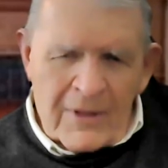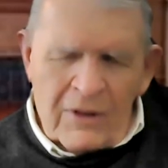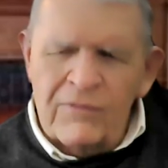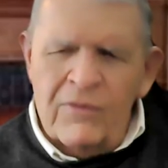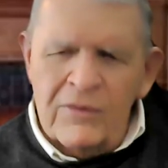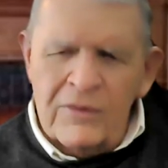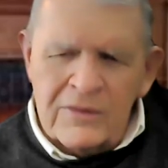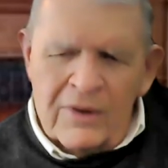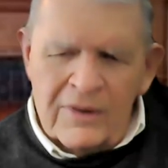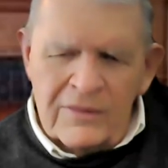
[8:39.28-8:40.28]
Look forward to
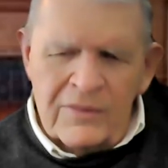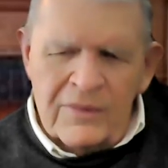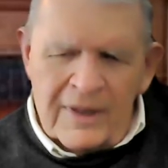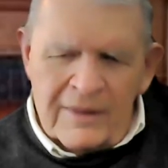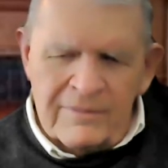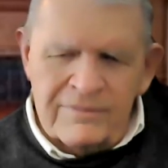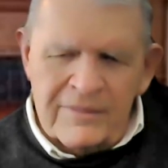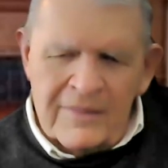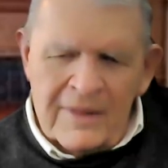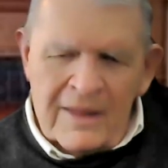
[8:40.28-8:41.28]
talking to you again.
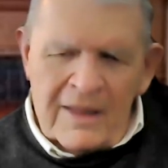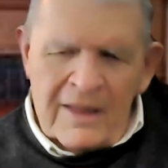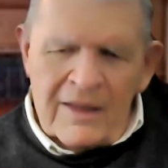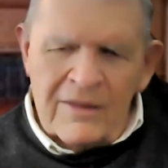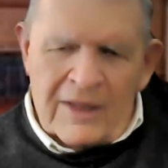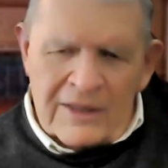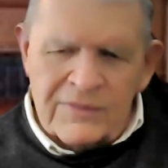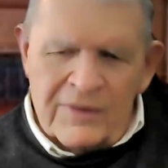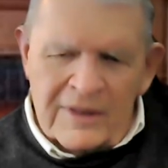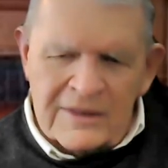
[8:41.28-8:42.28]
Thanks
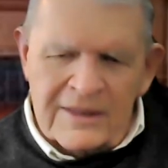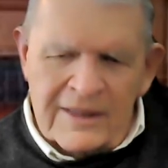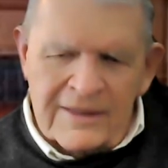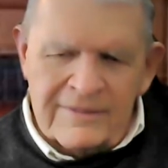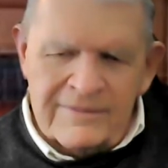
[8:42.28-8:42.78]
for listening.